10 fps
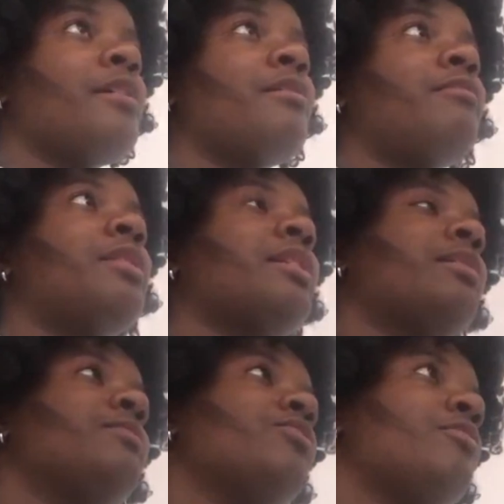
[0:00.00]
When I
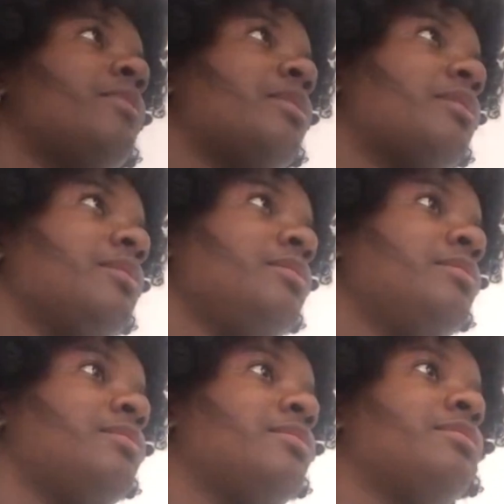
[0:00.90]
came to America,
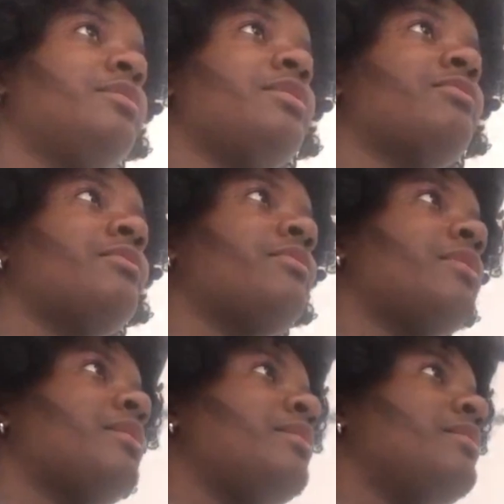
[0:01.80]
things were
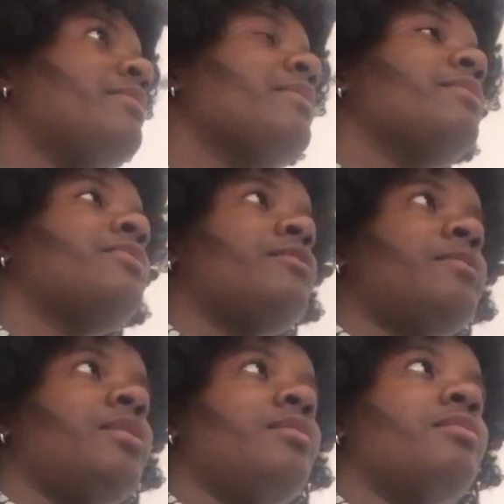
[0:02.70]
very different for
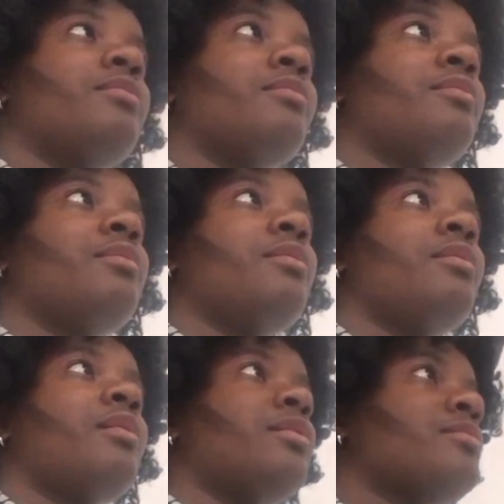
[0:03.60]
me.
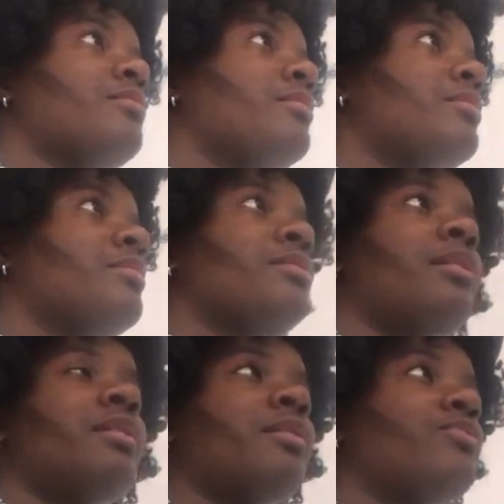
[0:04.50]
I started
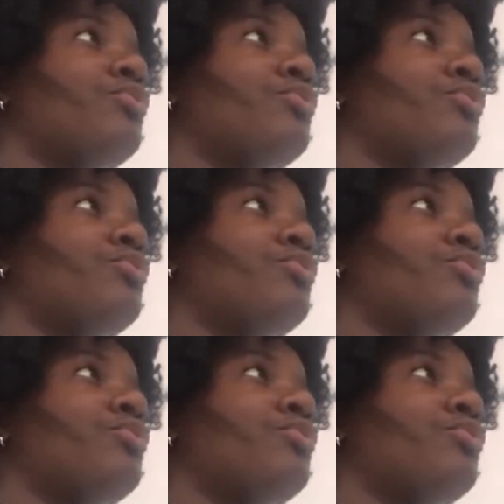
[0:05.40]
getting into